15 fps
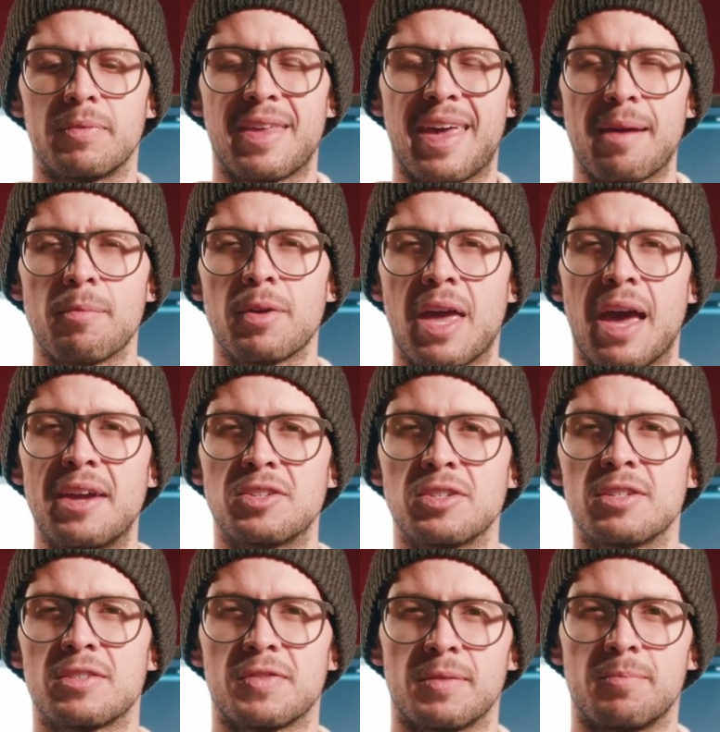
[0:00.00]
Camera
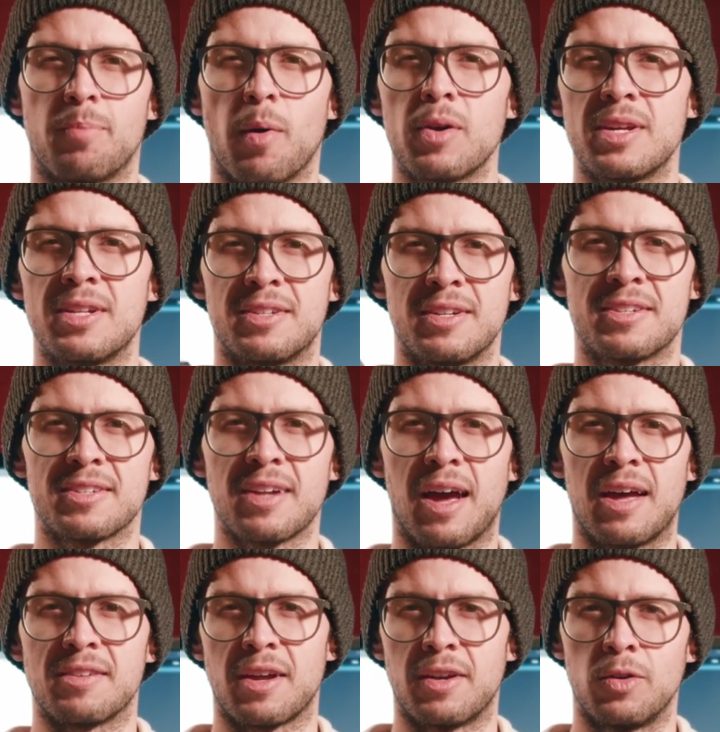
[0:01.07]
cages for bodies this
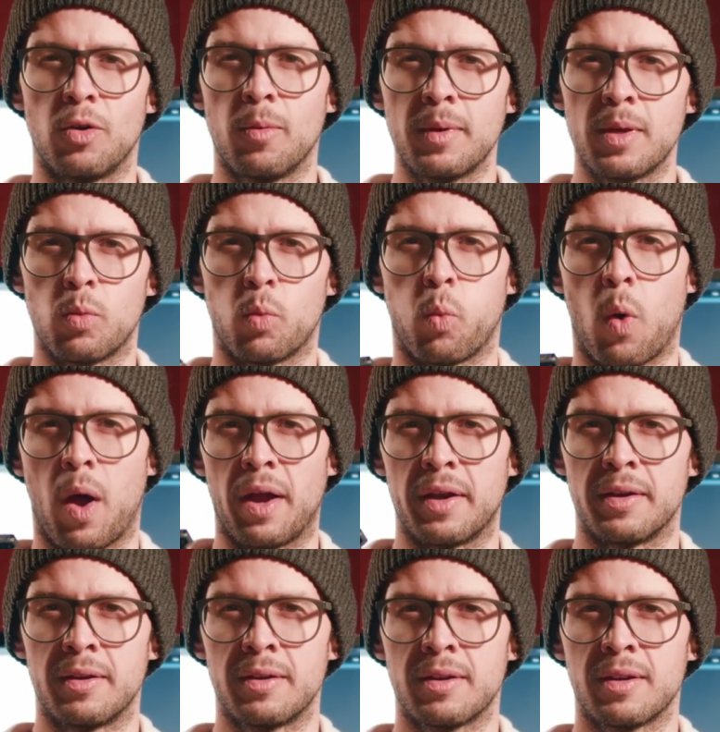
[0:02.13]
size are normally
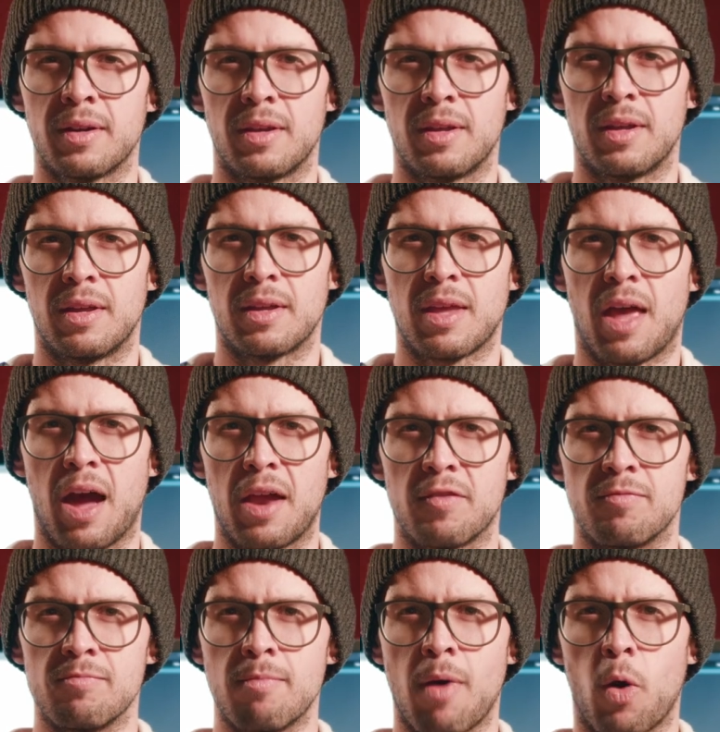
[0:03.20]
one kind
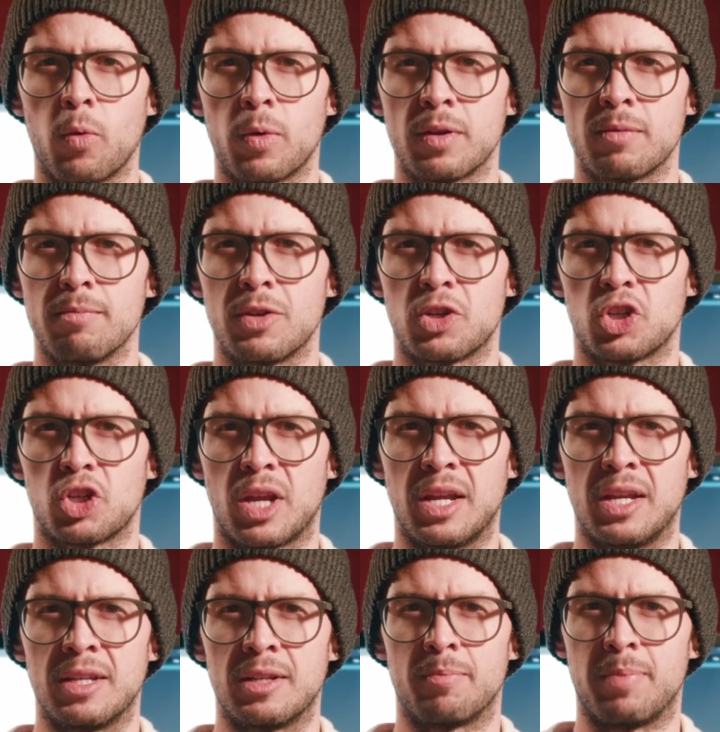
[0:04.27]
of molded,
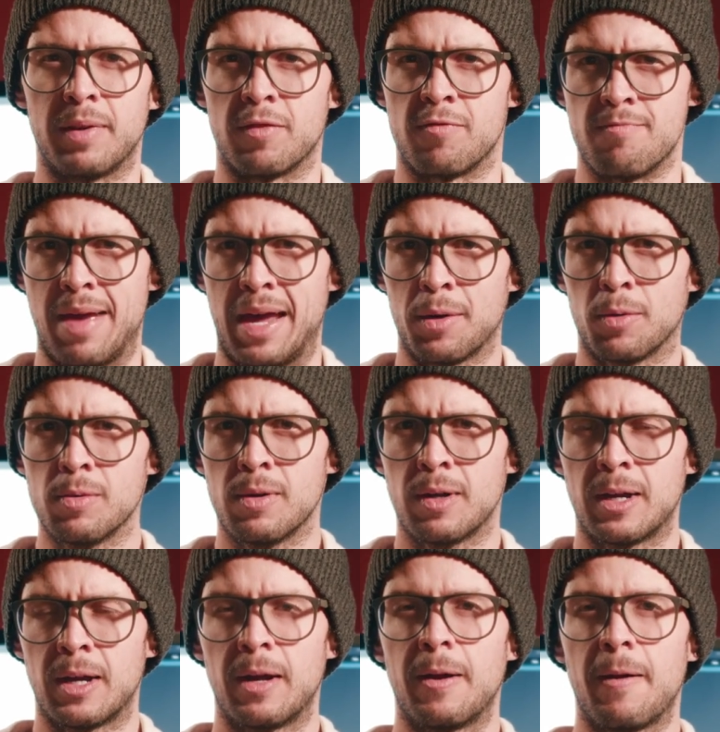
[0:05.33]
machined bit of metal.
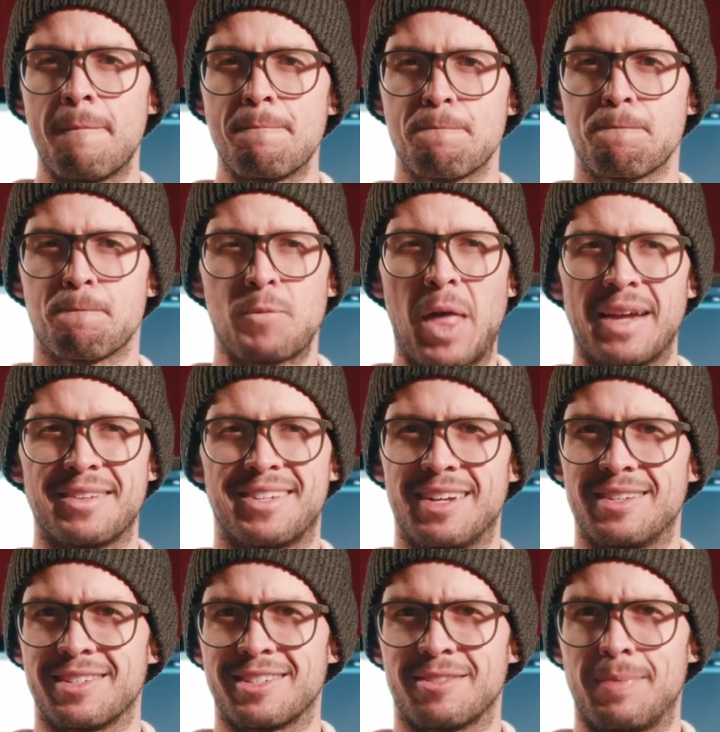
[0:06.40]
That
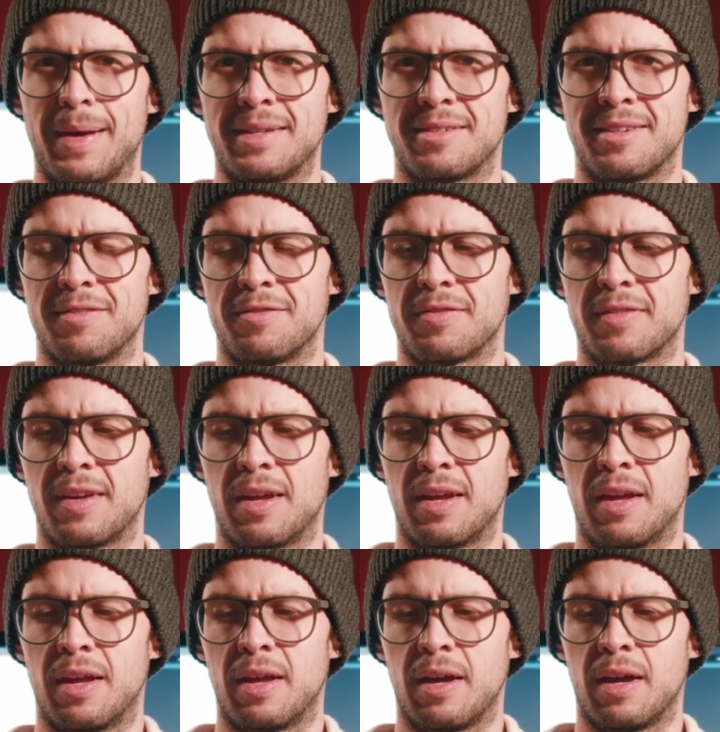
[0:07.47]
sounds expensive.
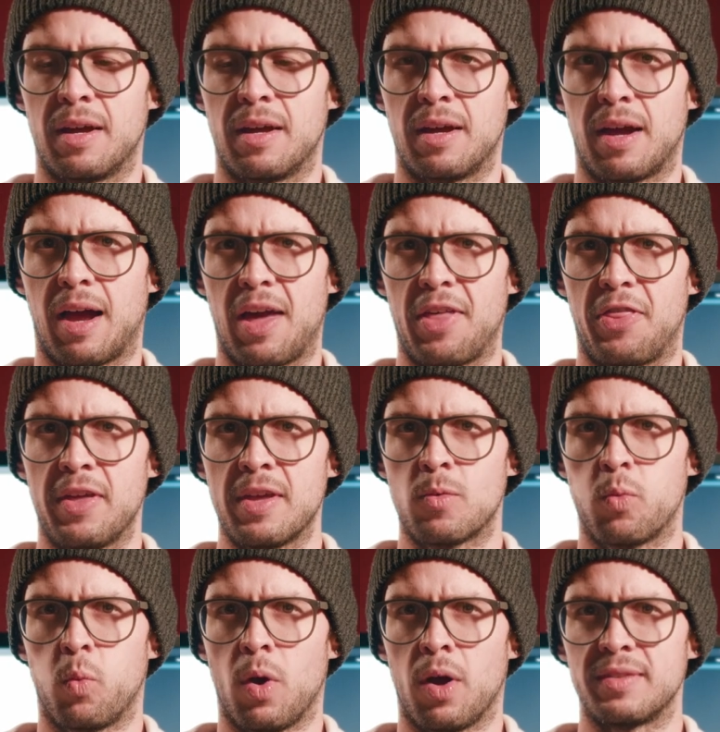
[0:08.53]
I think
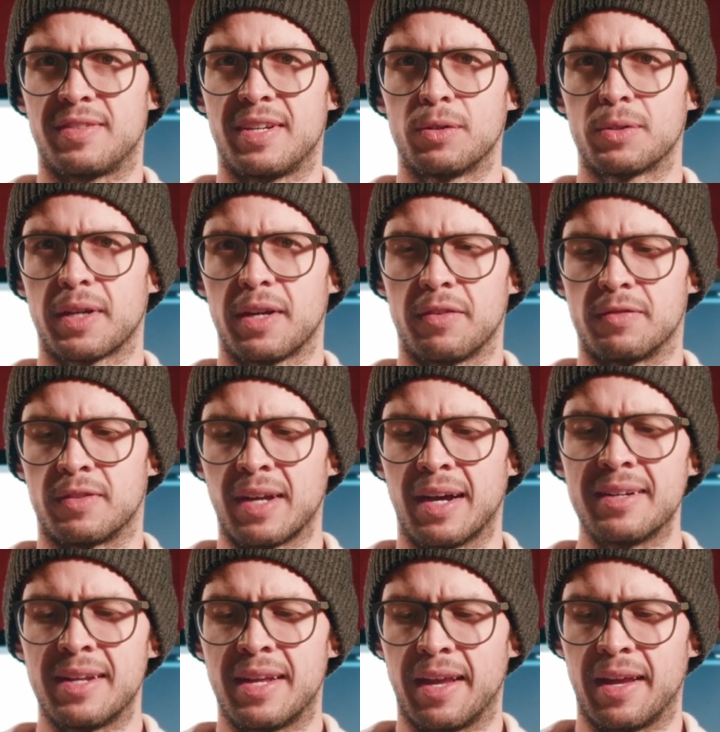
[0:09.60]
what Tilta have
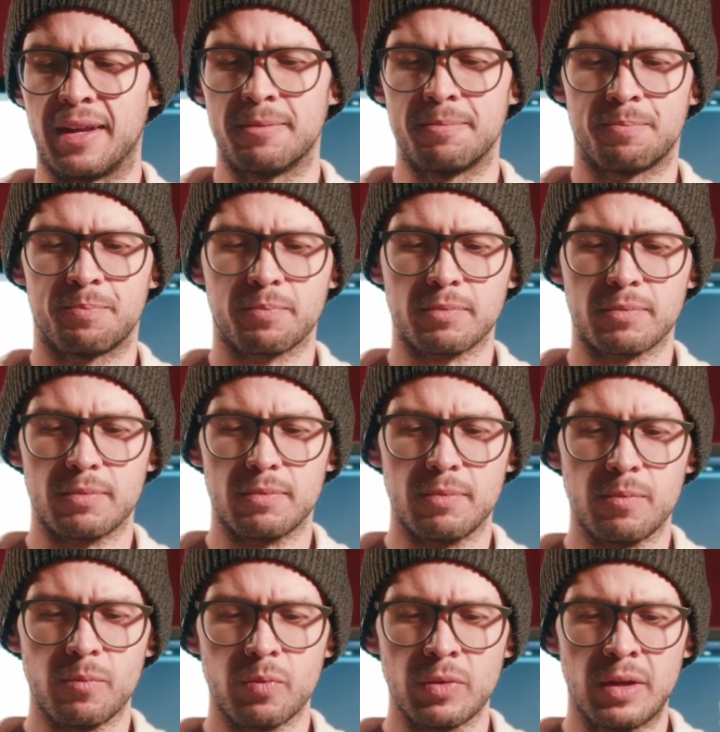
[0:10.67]
done here,
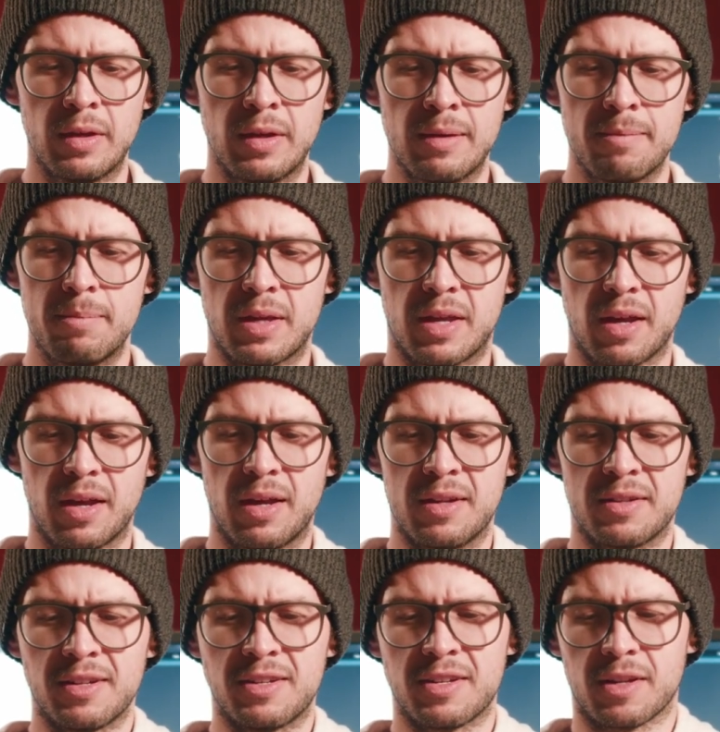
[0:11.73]

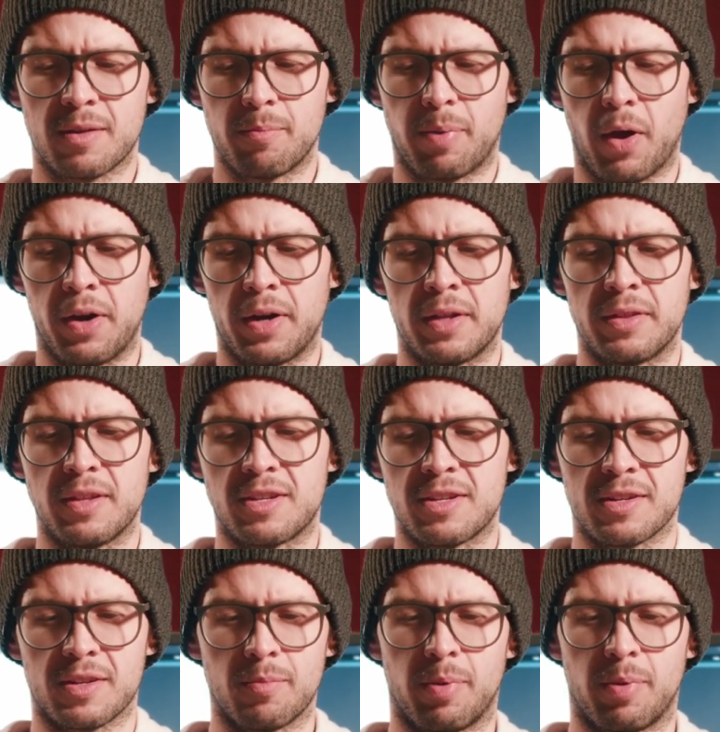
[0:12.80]
because this is a component, there's a